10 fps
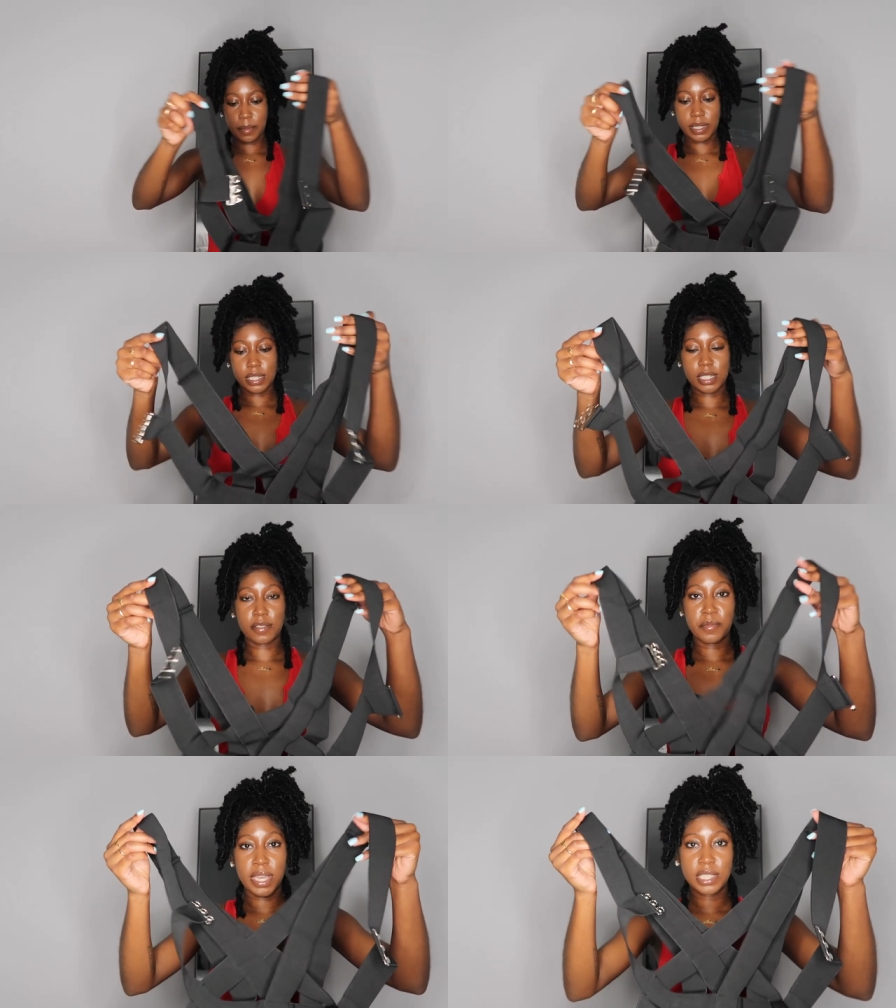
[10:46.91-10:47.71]
a bunch
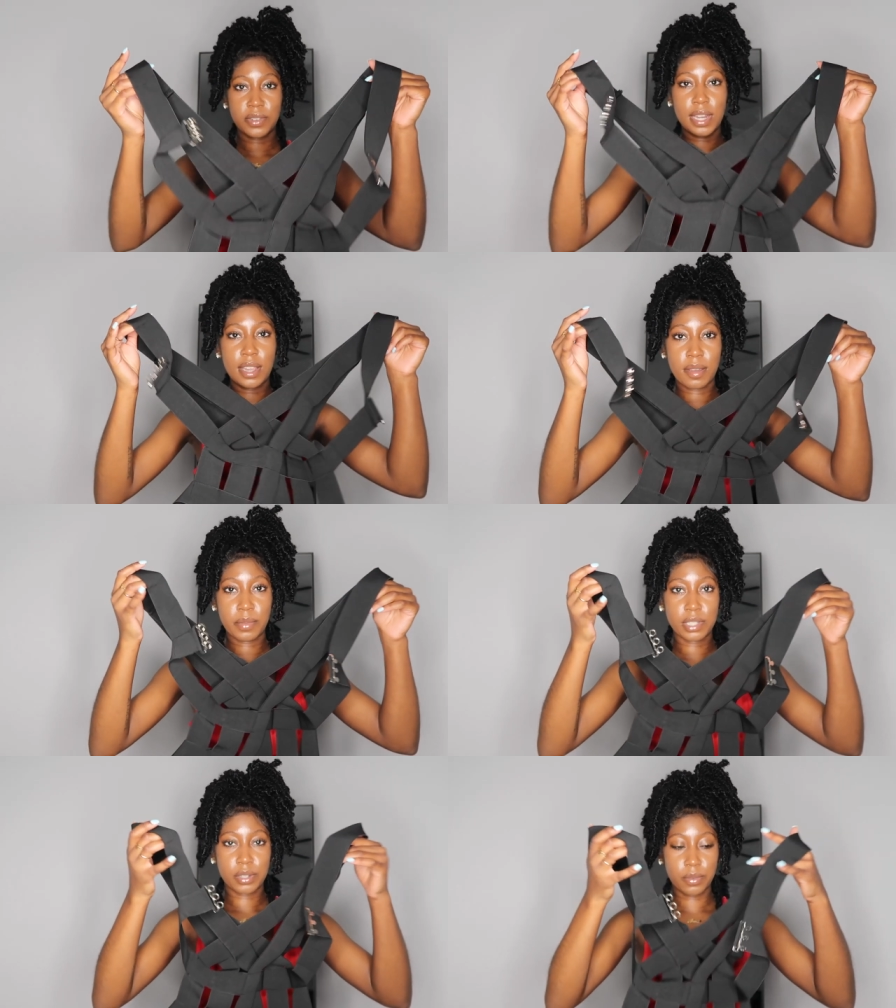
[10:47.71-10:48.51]
of mess right now, a
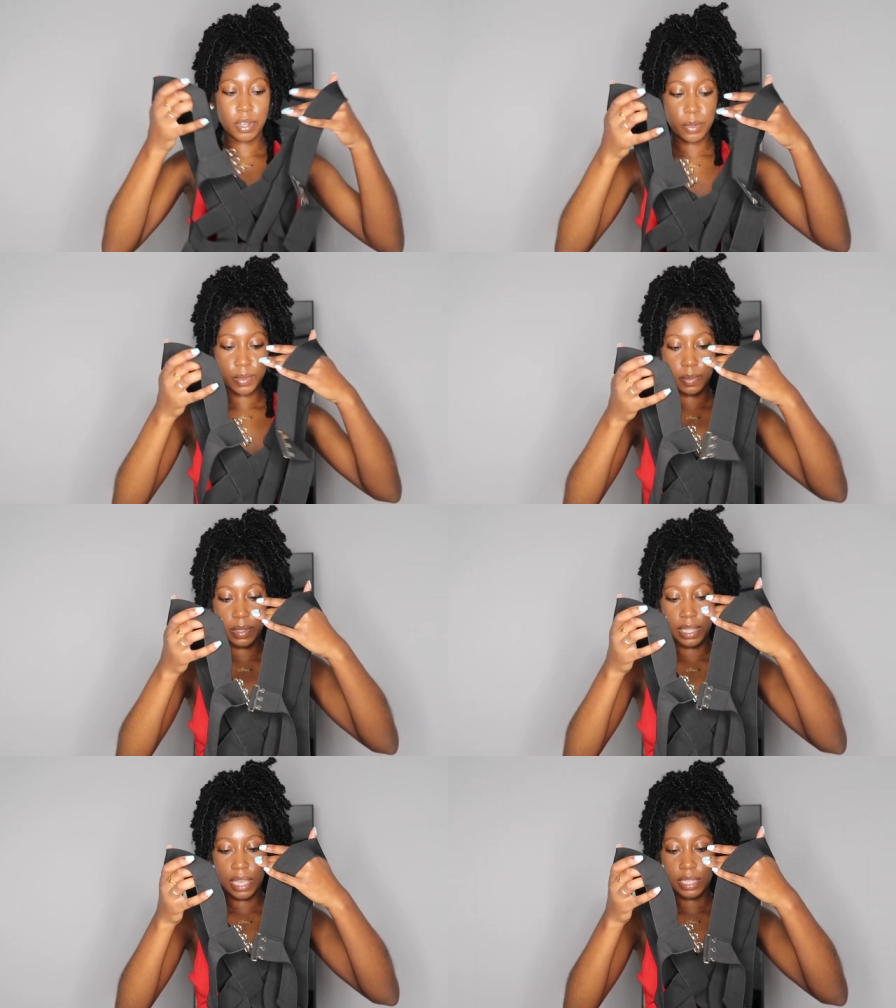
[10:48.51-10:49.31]
bunch of ropes,
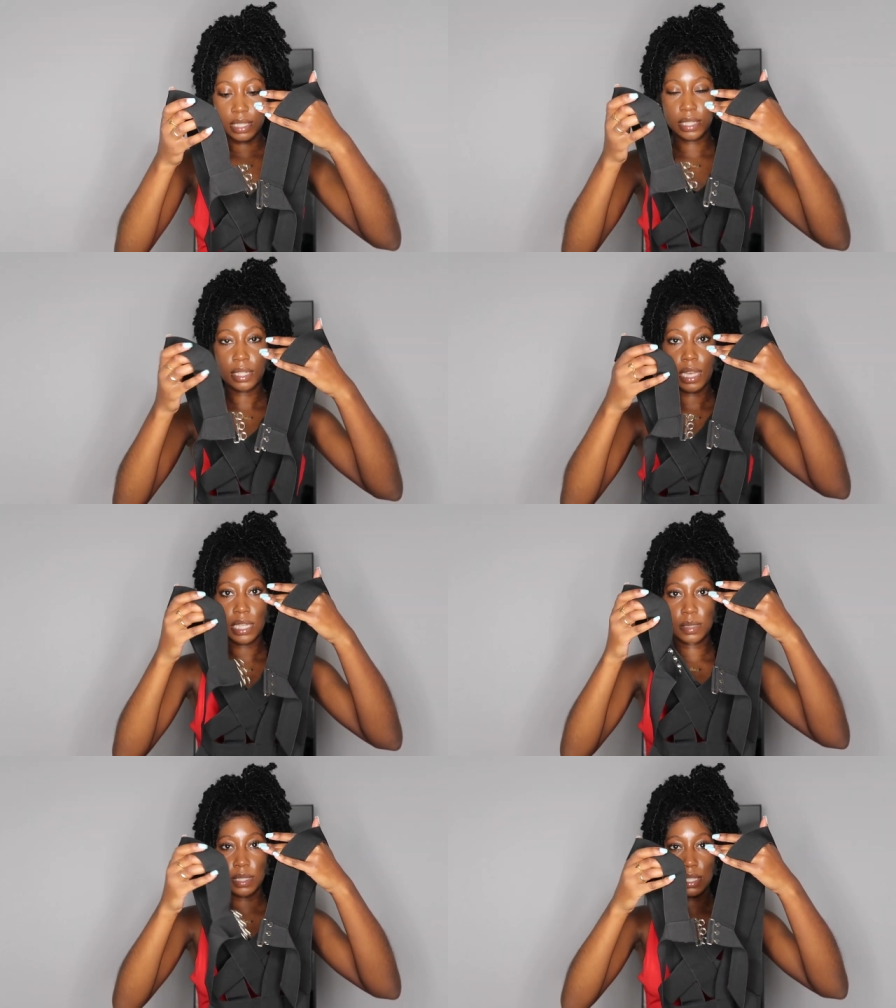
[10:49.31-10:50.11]
but it has this
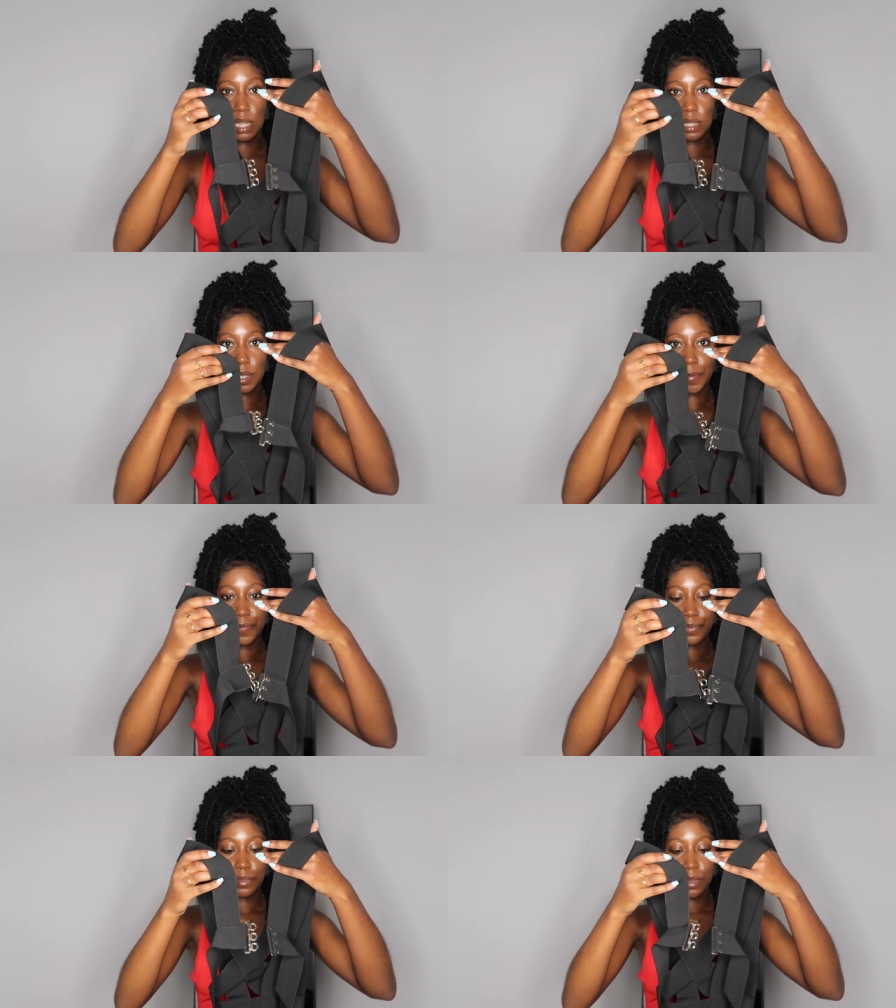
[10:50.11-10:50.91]
class
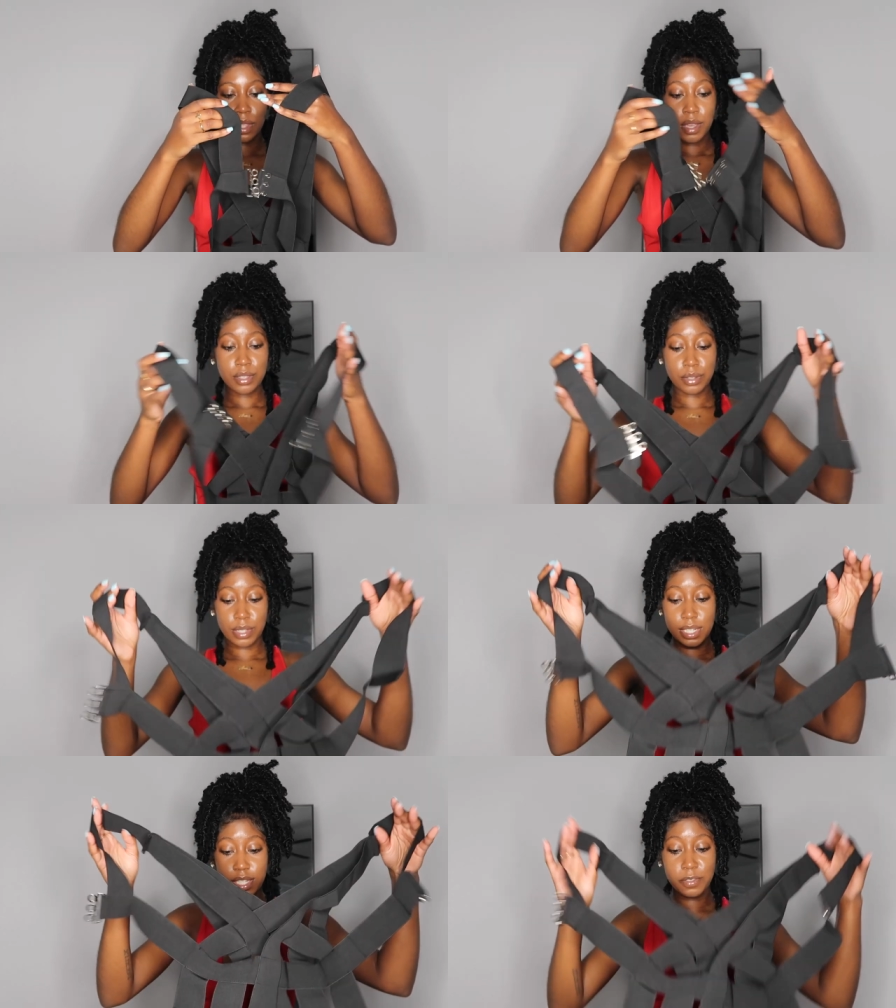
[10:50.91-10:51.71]
detailing. So
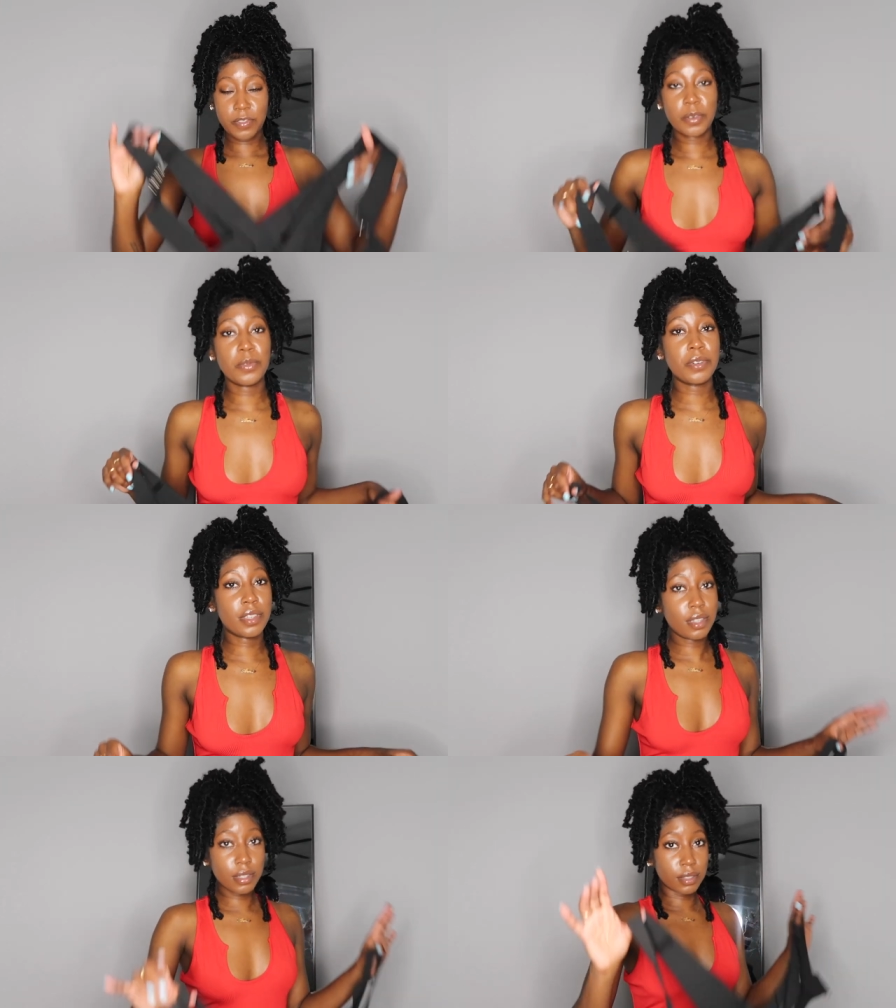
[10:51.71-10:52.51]
this should fit real
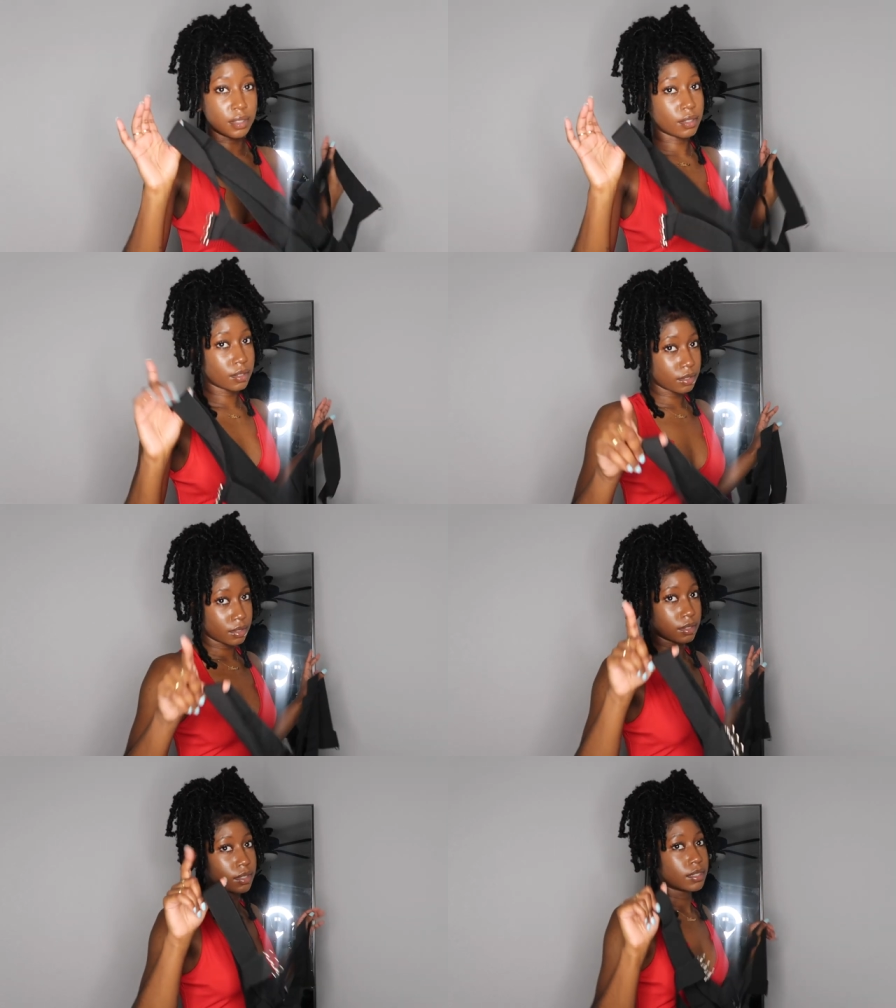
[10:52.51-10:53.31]
cute.
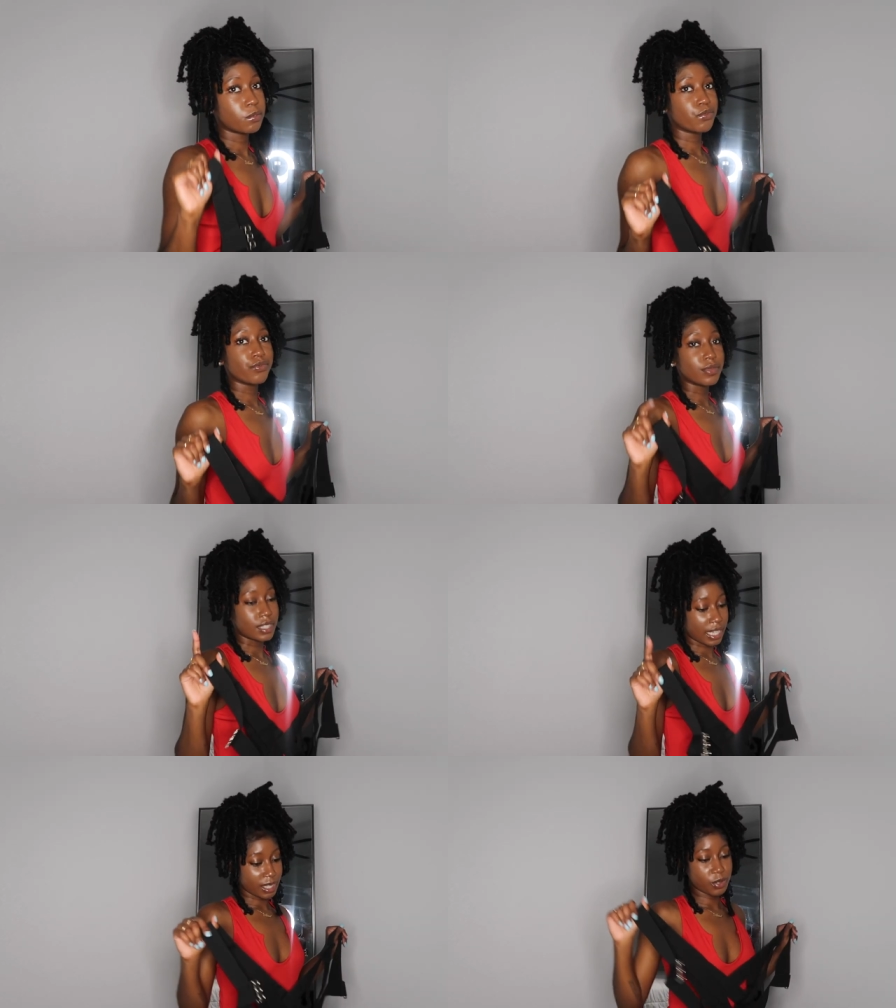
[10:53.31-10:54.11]

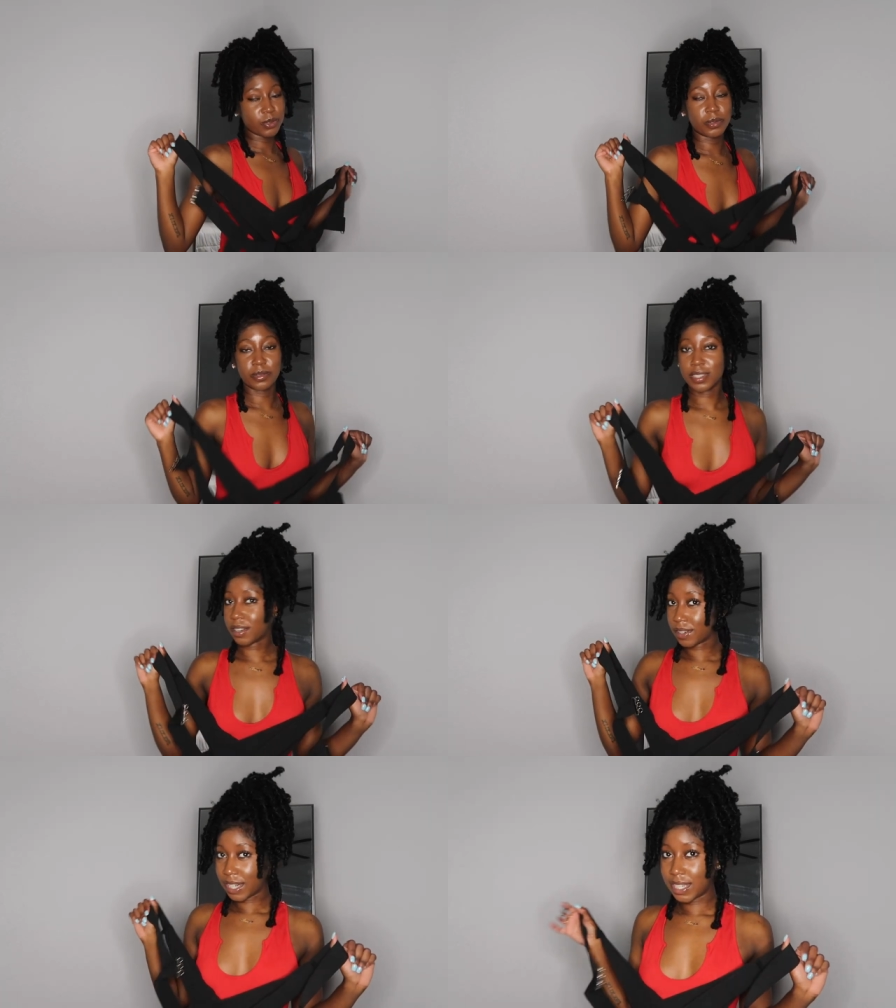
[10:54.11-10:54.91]
Stay tuned,
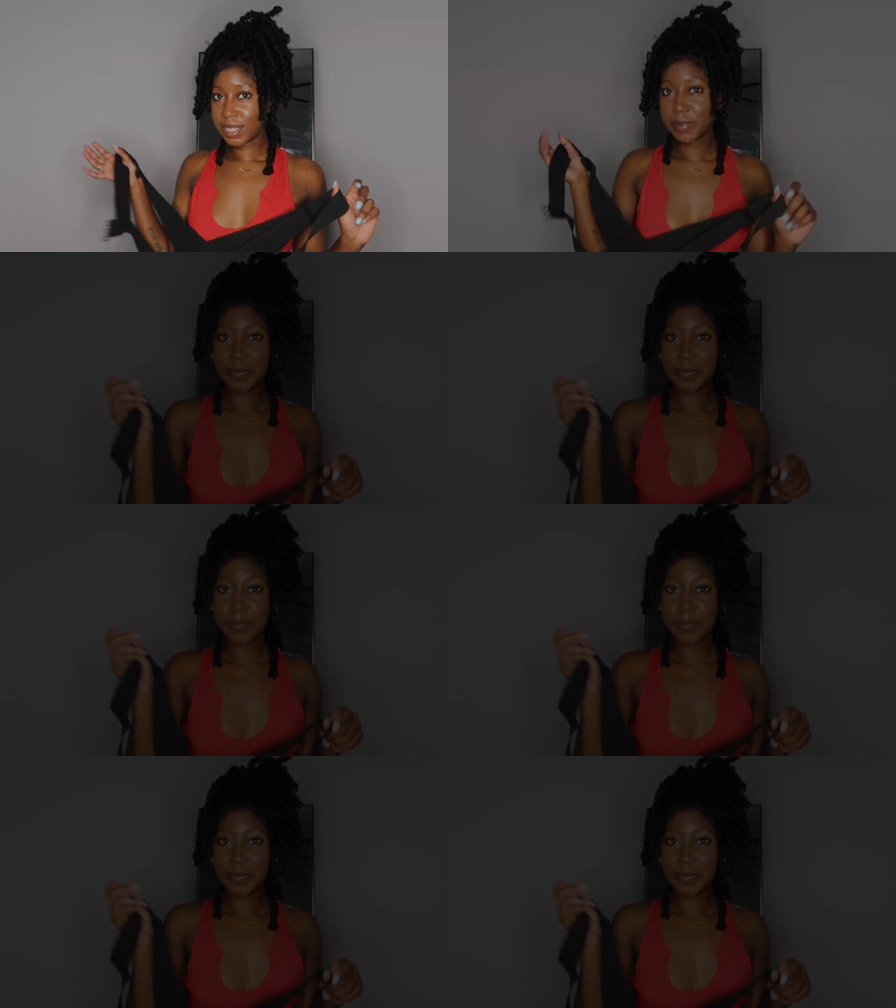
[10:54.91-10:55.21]
y'all ready?